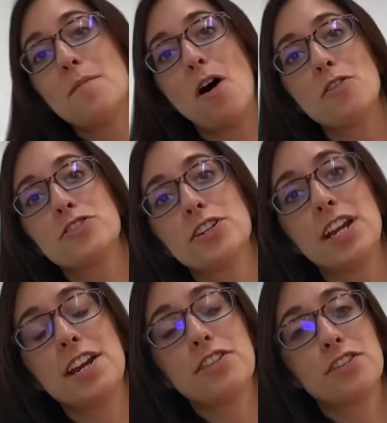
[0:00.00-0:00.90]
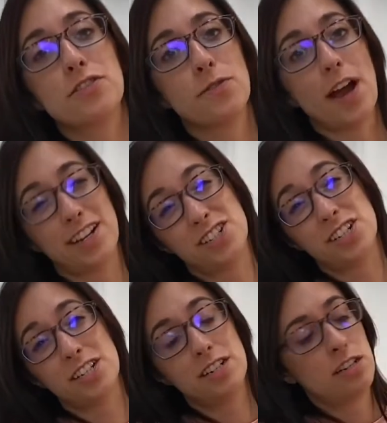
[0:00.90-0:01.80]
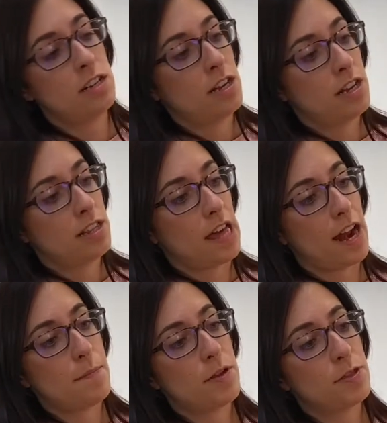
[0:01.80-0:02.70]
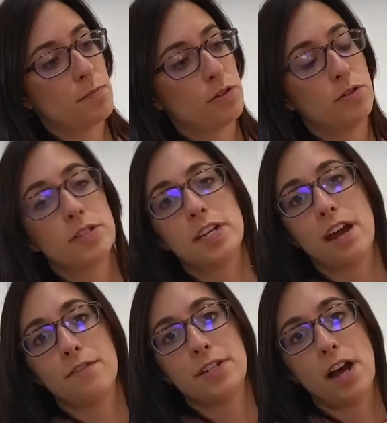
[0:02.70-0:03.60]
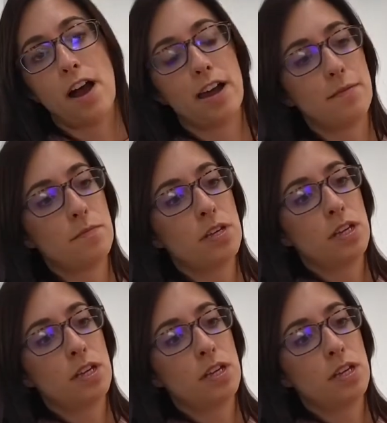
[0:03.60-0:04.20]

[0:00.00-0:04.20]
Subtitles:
alternating the direction that I put the balloons in every time.